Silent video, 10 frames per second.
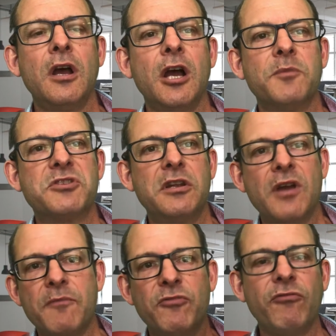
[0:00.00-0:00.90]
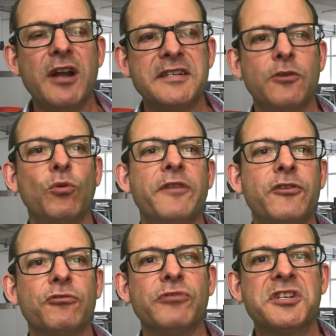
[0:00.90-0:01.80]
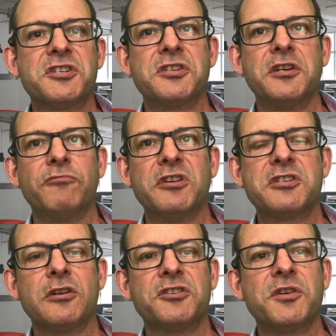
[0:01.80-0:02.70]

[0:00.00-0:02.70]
Um, so you, have, write down all of your risks in the risk log.